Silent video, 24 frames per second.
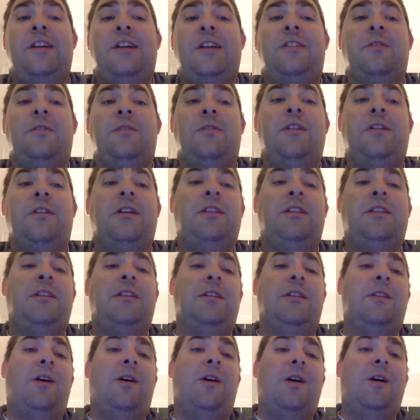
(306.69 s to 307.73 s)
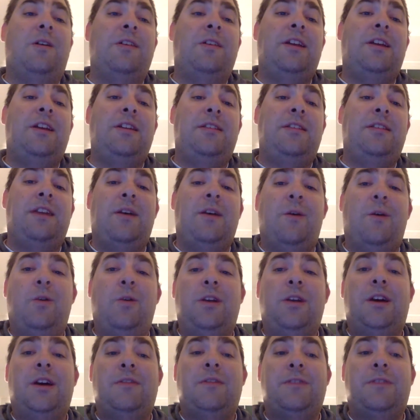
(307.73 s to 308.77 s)
and the longer they
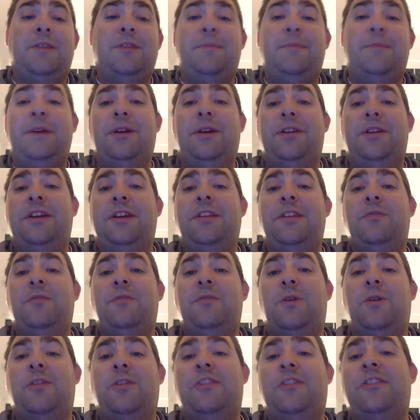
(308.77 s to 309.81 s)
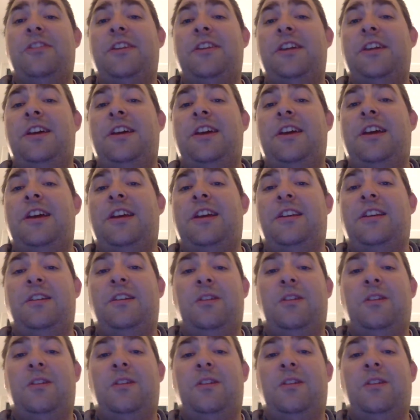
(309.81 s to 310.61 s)
hold off rebuilding, the worse it's going to get.